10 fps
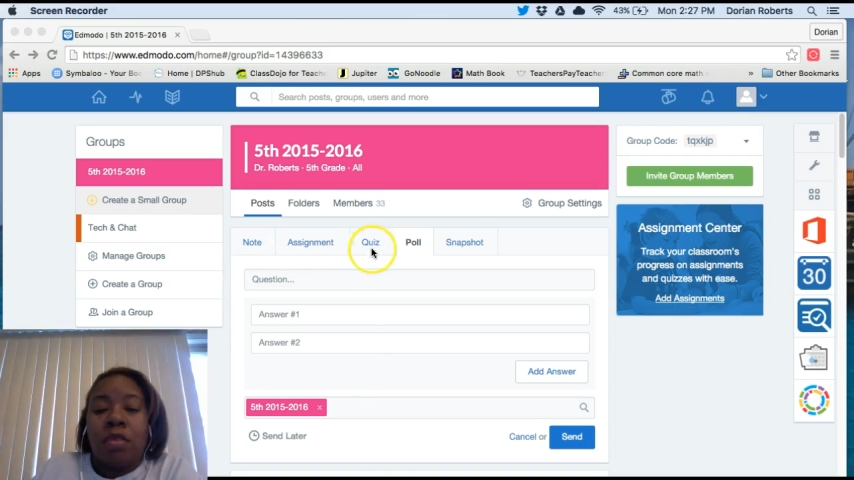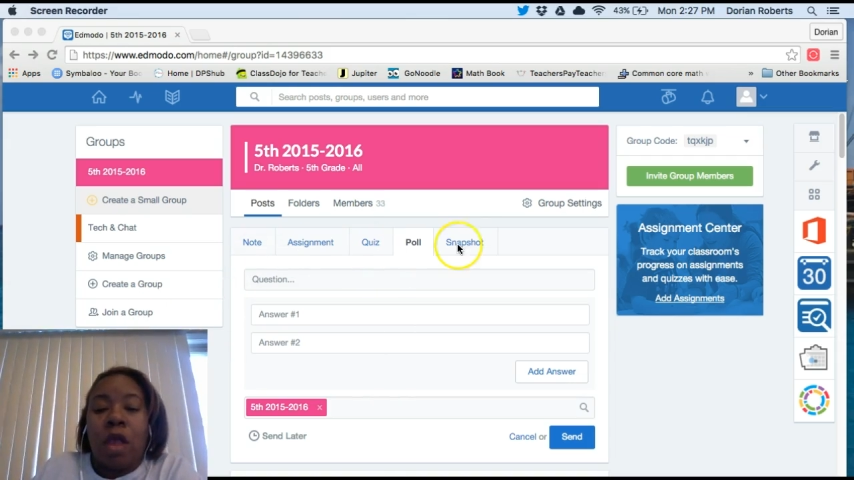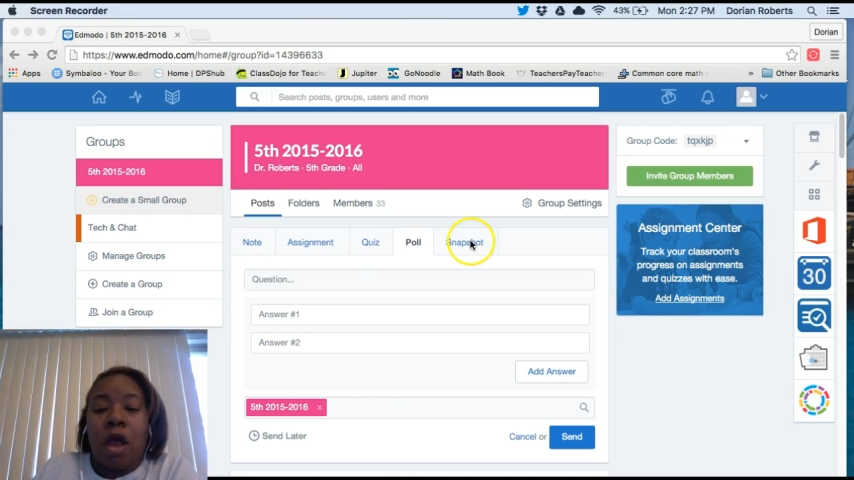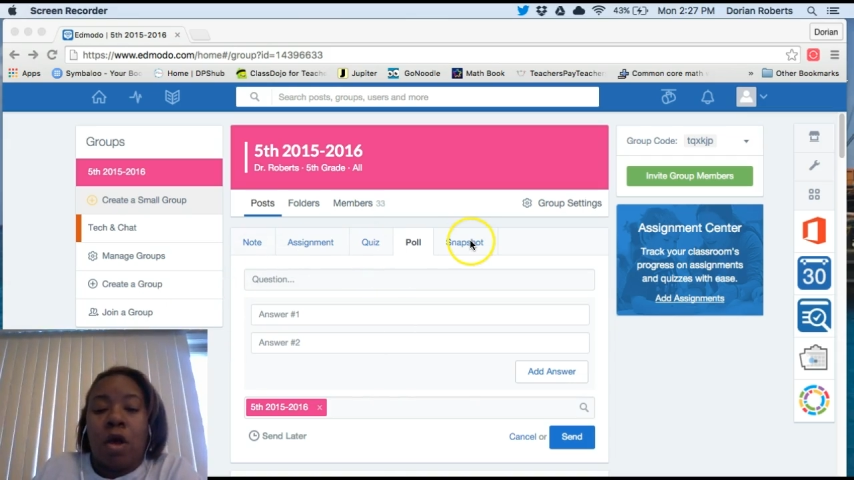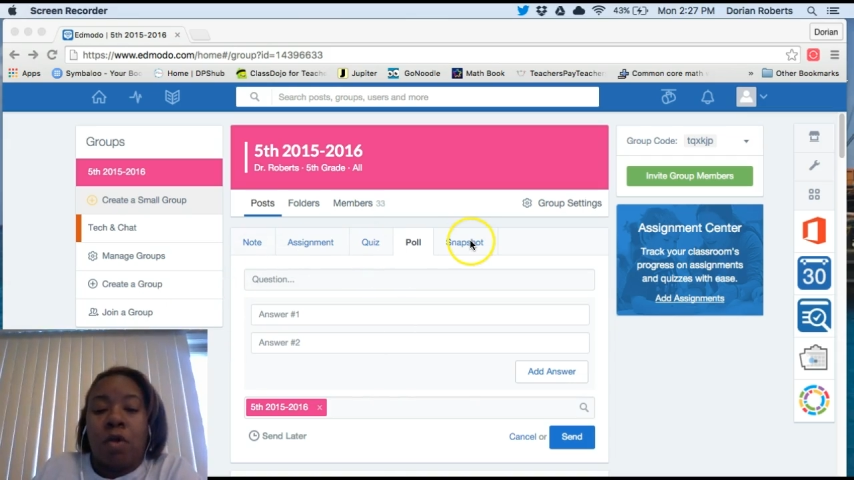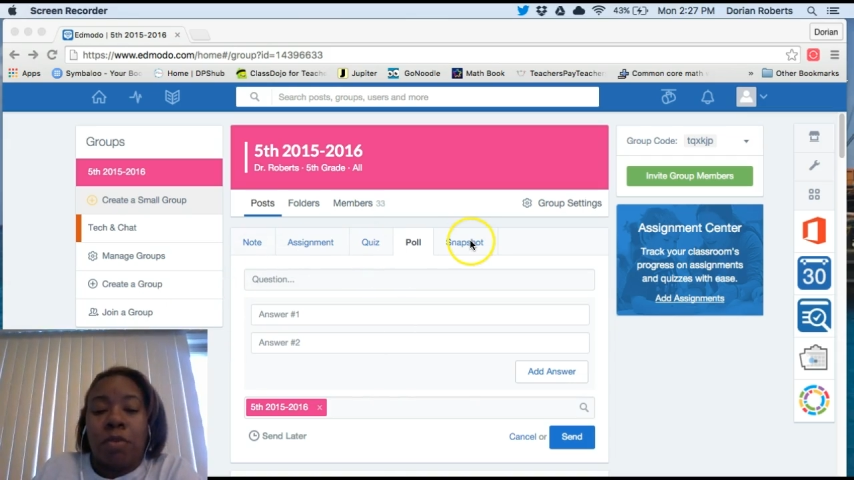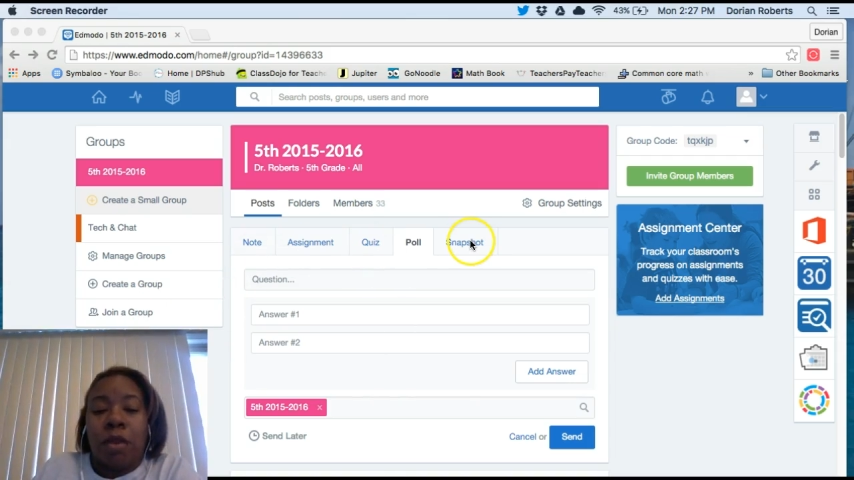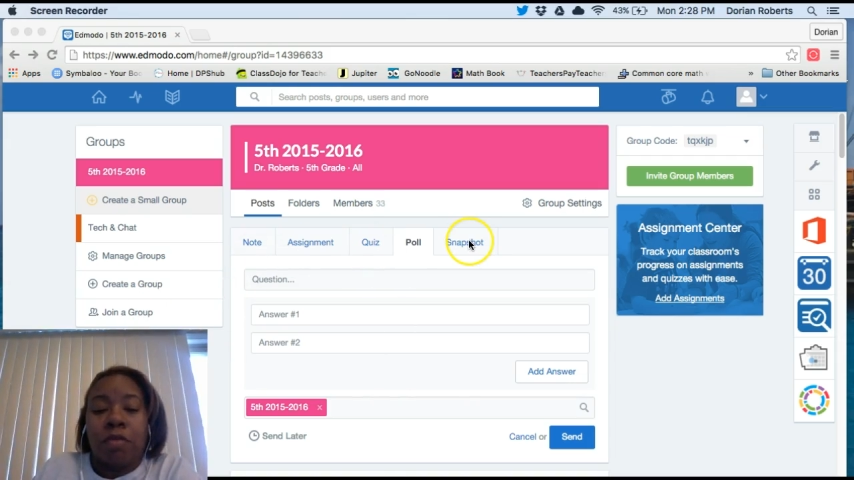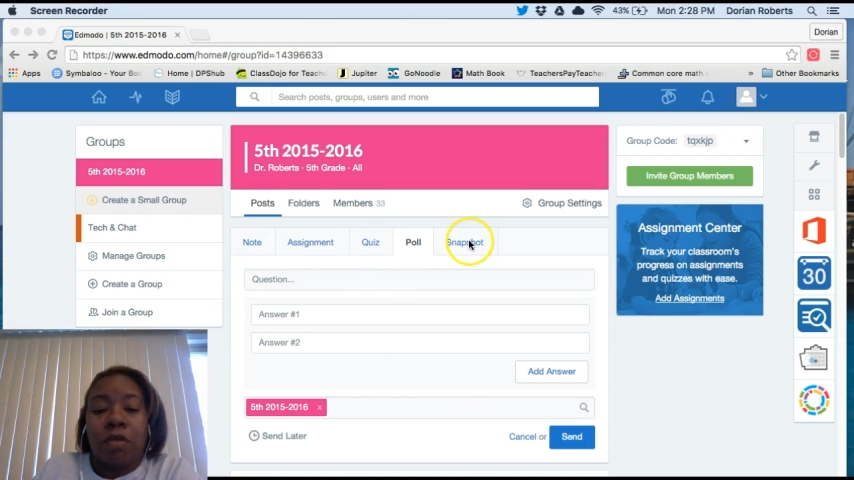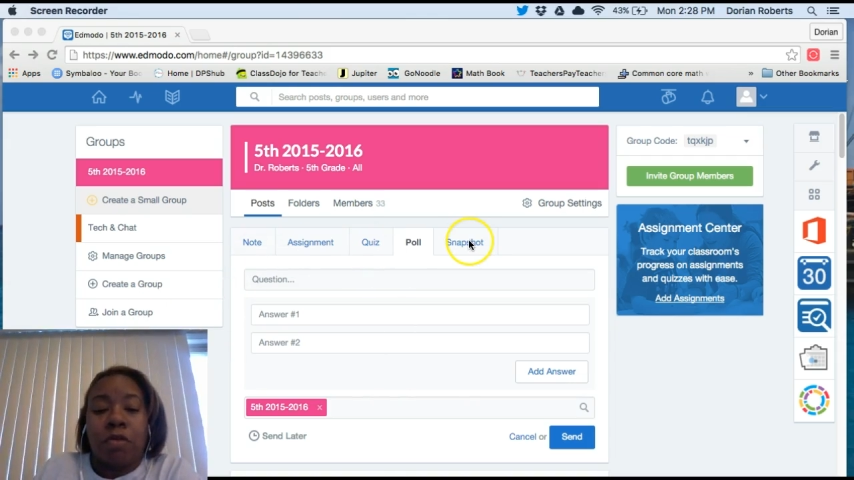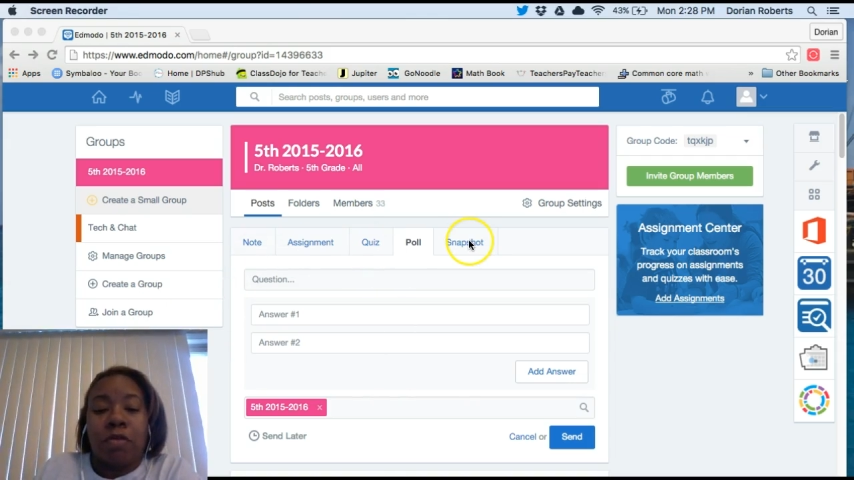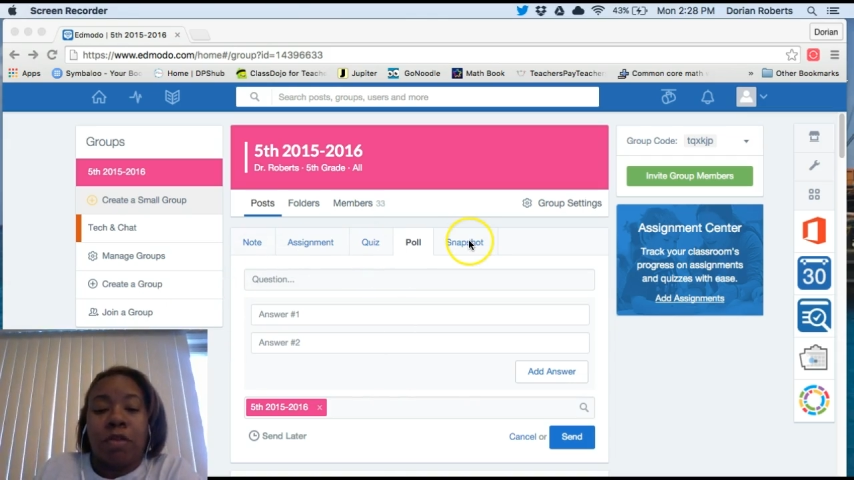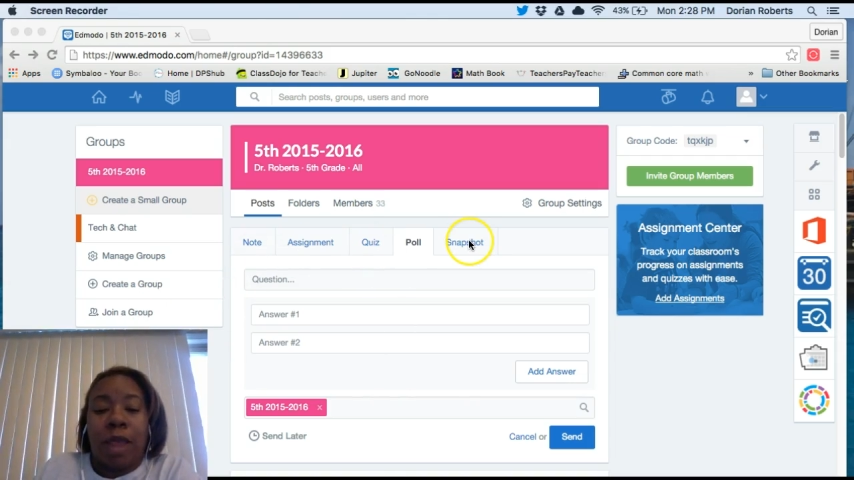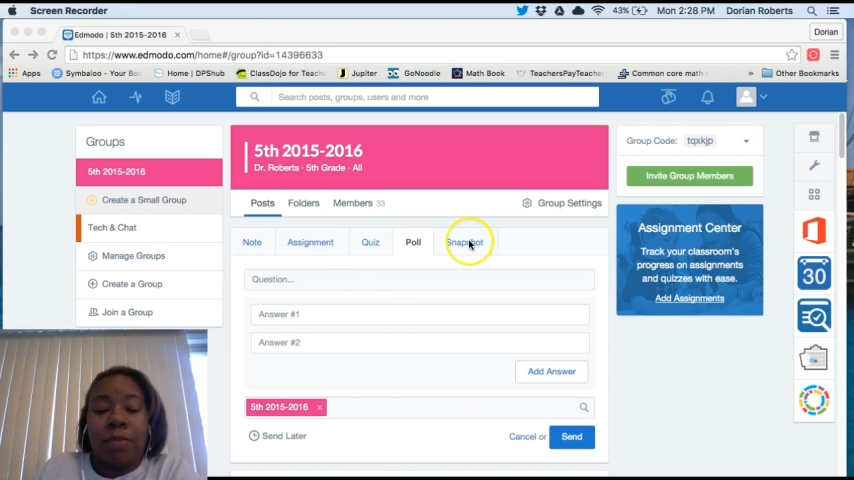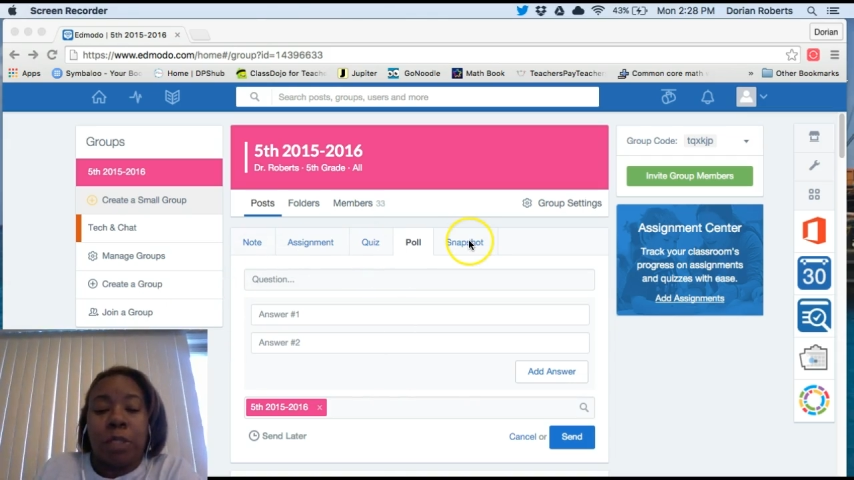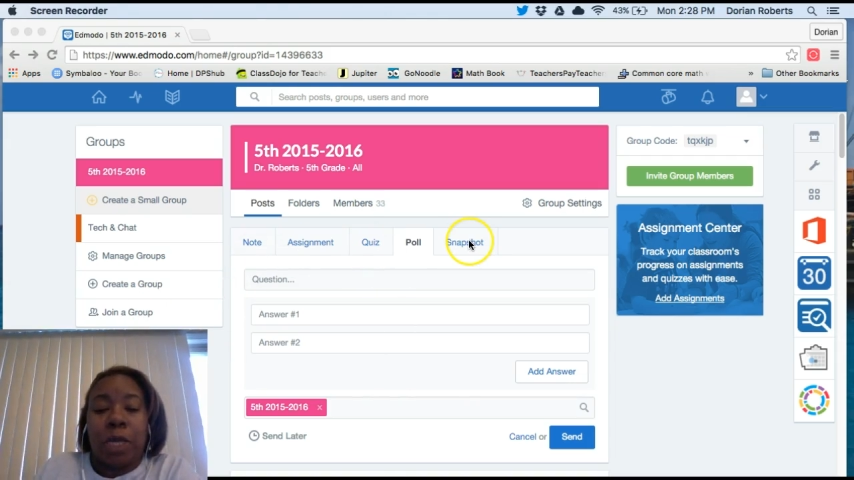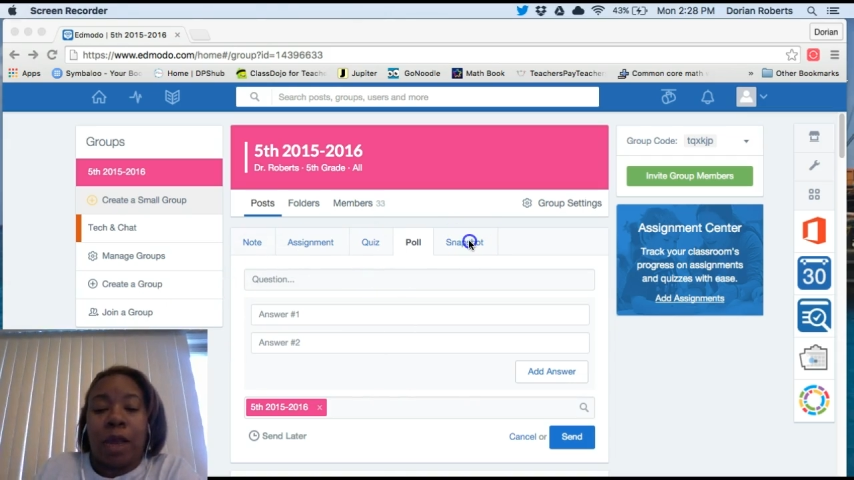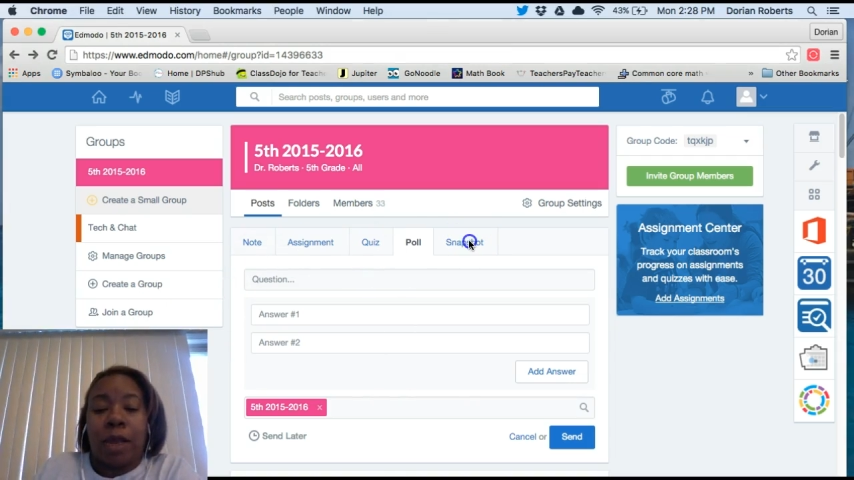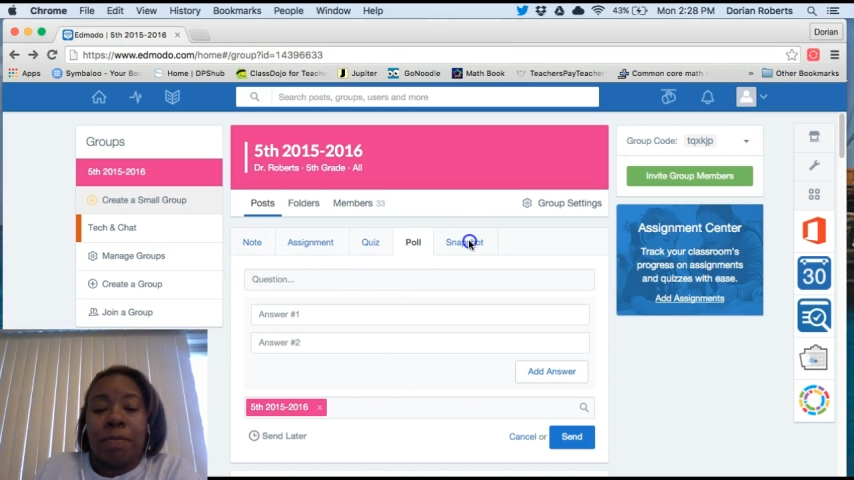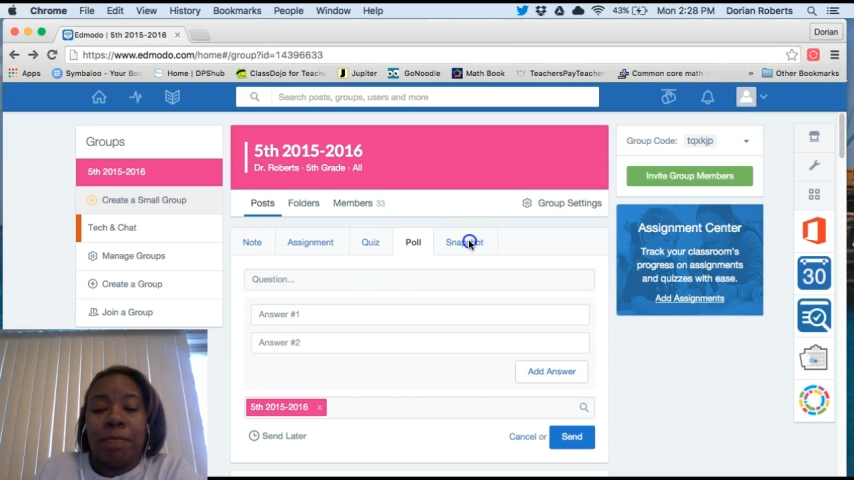So let's go to snapshot.